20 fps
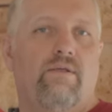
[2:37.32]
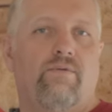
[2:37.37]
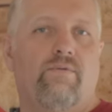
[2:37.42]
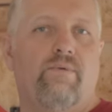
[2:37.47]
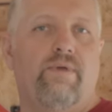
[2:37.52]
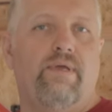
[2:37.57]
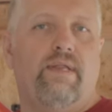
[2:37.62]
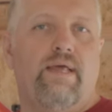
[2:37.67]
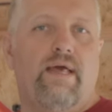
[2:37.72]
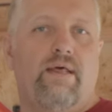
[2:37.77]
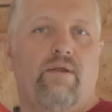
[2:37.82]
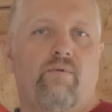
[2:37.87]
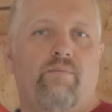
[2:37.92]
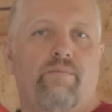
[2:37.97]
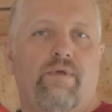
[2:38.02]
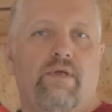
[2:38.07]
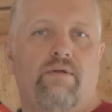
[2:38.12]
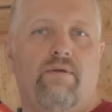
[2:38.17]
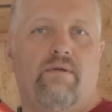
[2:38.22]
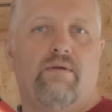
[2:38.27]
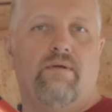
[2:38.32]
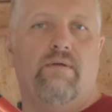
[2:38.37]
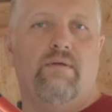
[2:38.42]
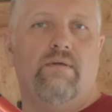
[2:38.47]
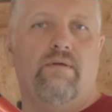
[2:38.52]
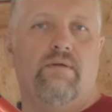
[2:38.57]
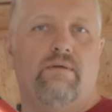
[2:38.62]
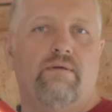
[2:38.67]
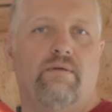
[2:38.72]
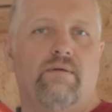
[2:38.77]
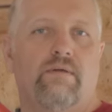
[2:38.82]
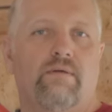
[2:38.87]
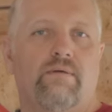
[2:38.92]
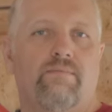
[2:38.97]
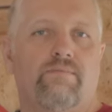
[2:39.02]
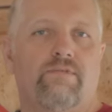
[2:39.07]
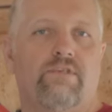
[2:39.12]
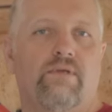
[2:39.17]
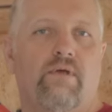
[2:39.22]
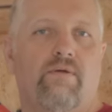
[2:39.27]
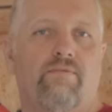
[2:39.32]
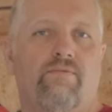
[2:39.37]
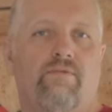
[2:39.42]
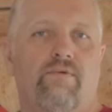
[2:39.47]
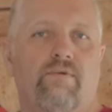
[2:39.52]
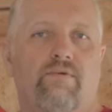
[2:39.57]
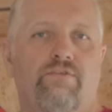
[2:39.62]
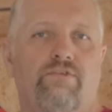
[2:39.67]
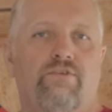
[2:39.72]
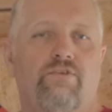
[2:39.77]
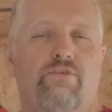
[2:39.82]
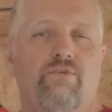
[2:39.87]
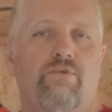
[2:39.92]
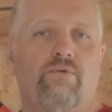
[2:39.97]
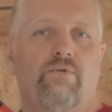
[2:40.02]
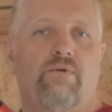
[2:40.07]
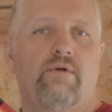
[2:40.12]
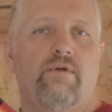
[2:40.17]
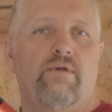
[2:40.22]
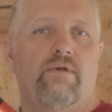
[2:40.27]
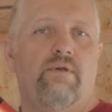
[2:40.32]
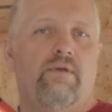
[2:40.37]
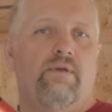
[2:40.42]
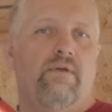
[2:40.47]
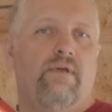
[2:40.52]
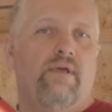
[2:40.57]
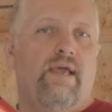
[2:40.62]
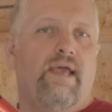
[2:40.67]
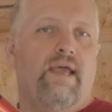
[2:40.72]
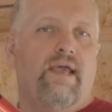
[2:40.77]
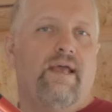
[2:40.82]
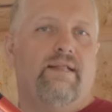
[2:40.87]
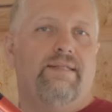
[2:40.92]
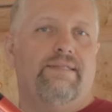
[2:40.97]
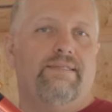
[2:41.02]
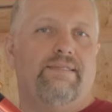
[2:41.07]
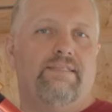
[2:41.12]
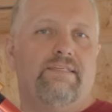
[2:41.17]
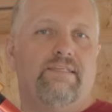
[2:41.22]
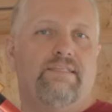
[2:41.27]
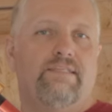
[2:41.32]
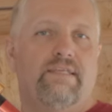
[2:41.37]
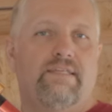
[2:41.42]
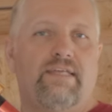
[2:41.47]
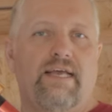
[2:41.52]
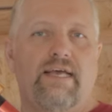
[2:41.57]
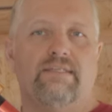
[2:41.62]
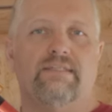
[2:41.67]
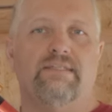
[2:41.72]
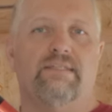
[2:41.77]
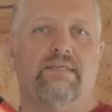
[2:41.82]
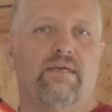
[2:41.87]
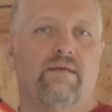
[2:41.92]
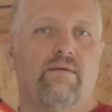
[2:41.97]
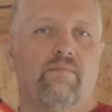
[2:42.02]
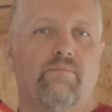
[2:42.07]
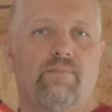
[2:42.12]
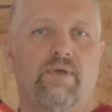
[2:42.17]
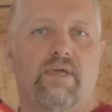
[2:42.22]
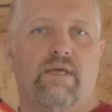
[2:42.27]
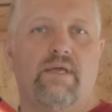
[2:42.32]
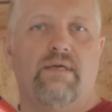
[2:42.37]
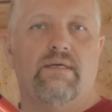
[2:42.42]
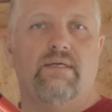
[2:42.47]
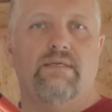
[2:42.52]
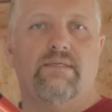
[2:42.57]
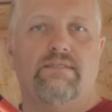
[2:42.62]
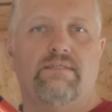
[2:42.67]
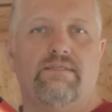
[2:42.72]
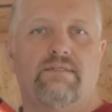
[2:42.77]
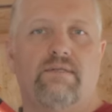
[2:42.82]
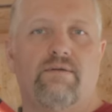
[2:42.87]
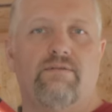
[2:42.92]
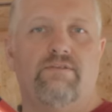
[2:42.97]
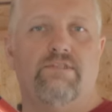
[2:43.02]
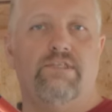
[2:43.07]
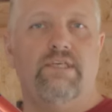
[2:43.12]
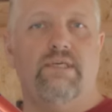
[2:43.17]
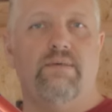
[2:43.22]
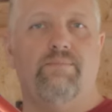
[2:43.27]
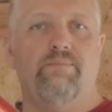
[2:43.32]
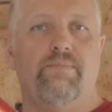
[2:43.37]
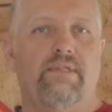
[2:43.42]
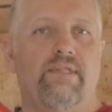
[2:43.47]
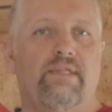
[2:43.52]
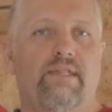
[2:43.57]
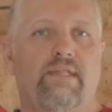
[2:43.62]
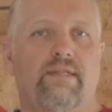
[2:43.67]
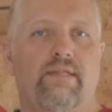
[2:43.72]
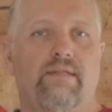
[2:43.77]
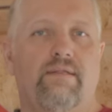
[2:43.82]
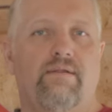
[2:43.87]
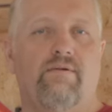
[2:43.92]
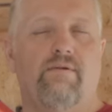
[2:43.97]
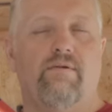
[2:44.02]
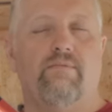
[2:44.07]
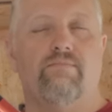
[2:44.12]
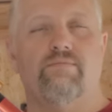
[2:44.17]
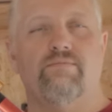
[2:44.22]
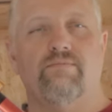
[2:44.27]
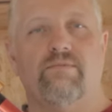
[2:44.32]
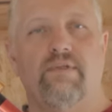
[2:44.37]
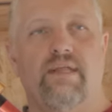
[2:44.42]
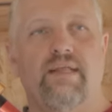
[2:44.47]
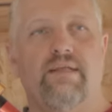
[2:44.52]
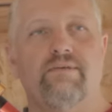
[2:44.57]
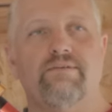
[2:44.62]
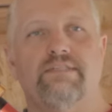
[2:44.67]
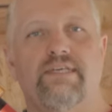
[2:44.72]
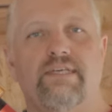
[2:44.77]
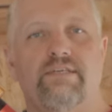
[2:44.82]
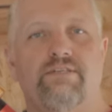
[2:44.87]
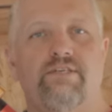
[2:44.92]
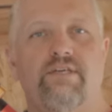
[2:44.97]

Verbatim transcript: 3 nanometer um, sulfur 2 and just test it because they're cheap and, or I don't say